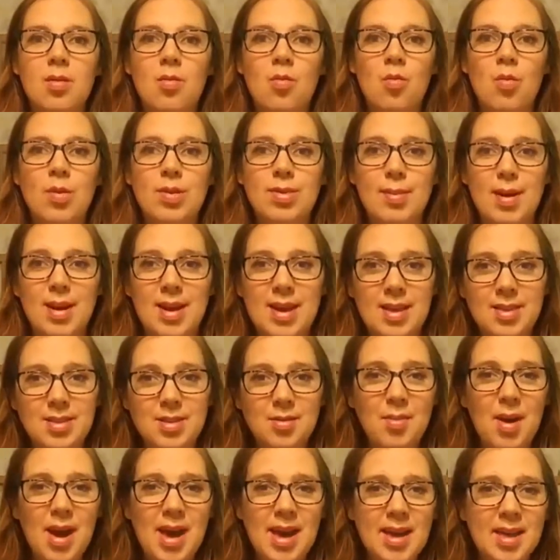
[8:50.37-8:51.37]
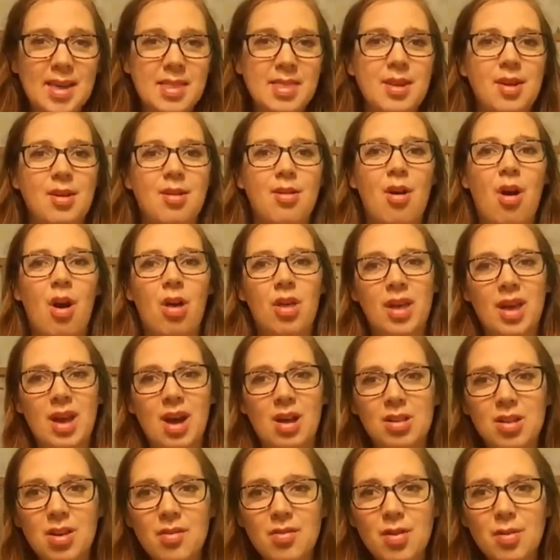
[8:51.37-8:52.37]
with my kids awake, they're crawling
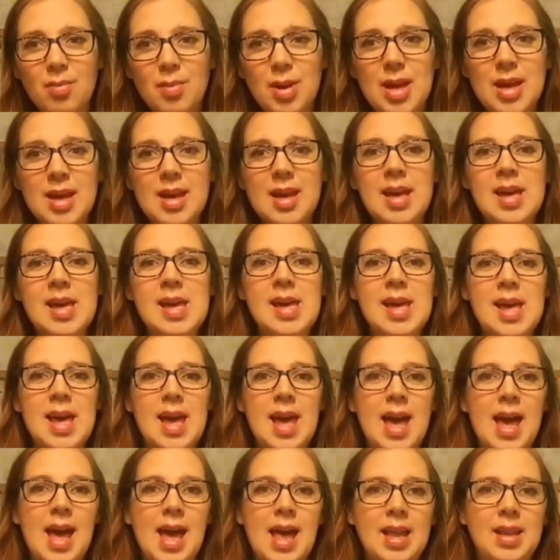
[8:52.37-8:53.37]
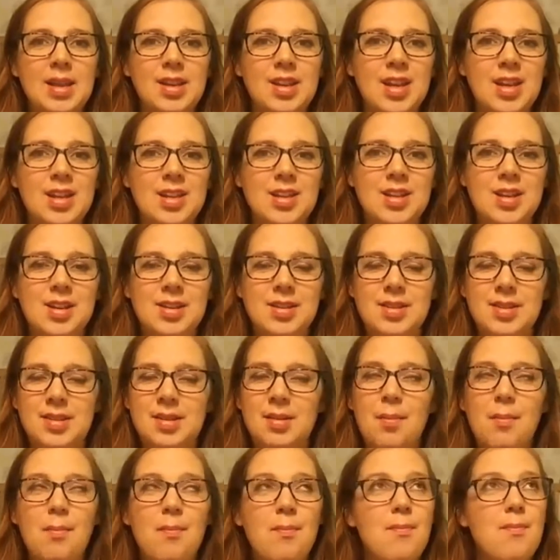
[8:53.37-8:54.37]
all over me, and it
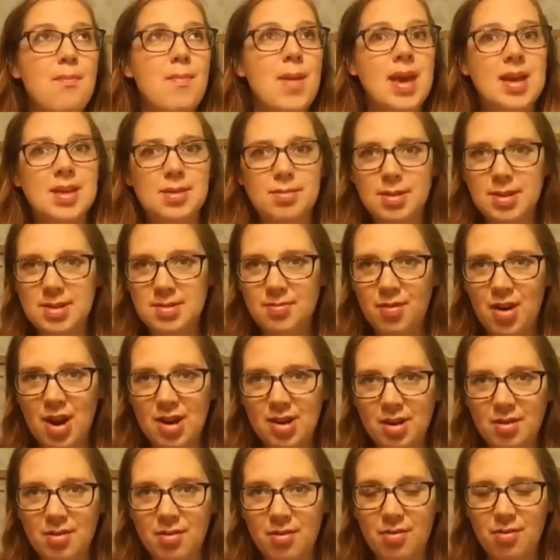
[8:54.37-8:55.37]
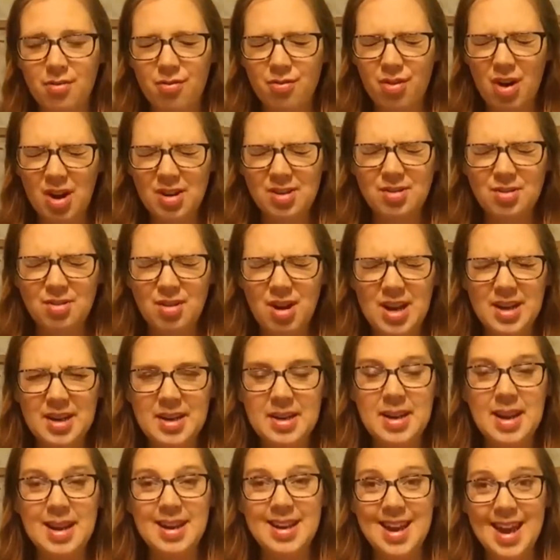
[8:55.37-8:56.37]
just makes me
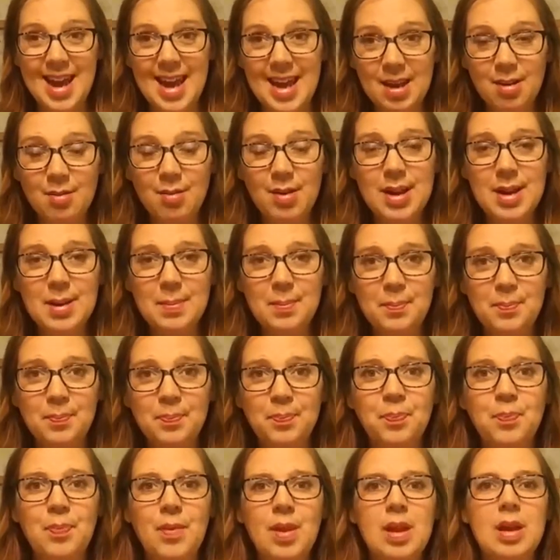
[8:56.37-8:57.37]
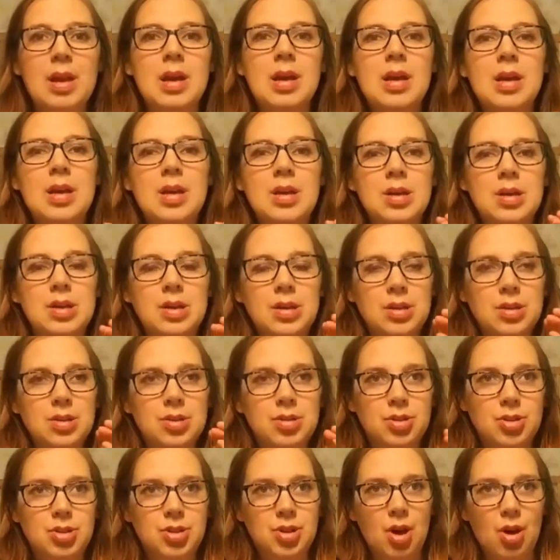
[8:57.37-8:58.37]
frustrated and angry.
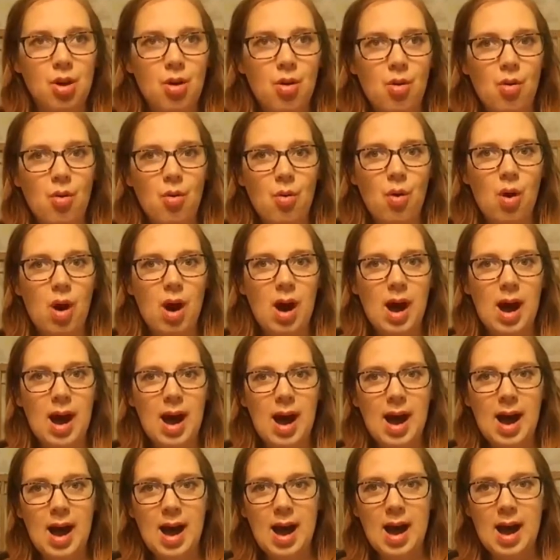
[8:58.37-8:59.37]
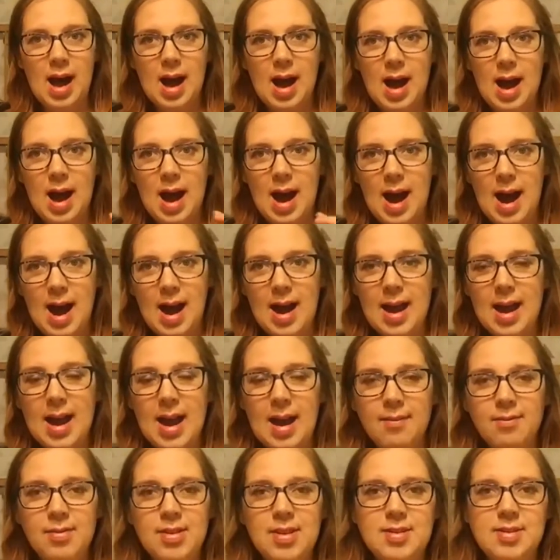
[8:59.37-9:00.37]
So I
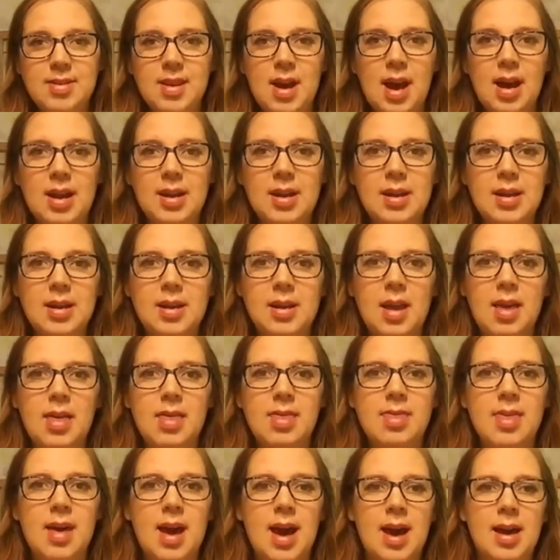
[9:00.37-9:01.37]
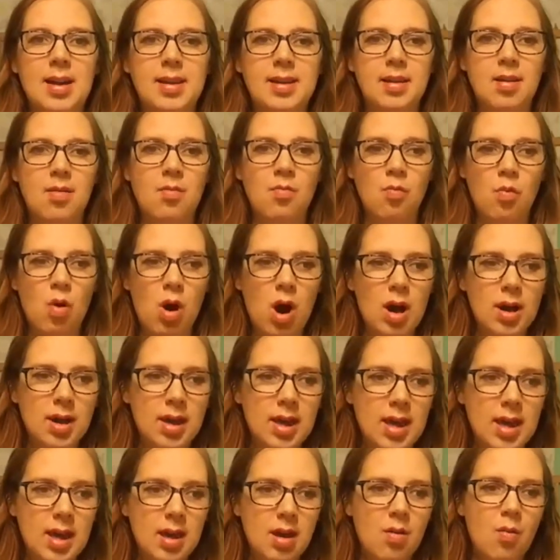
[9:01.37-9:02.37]
have decided that
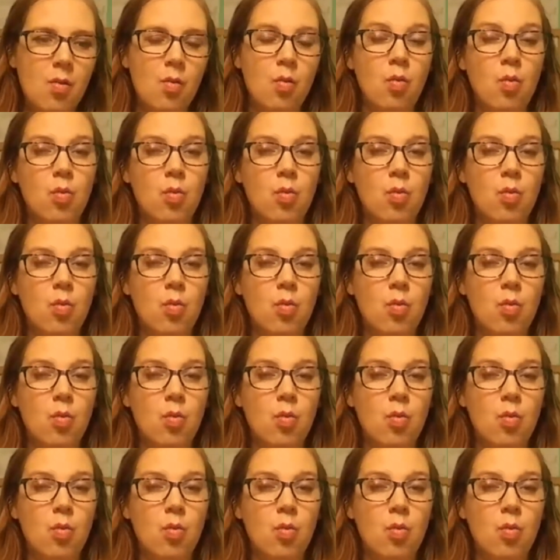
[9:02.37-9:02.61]
walking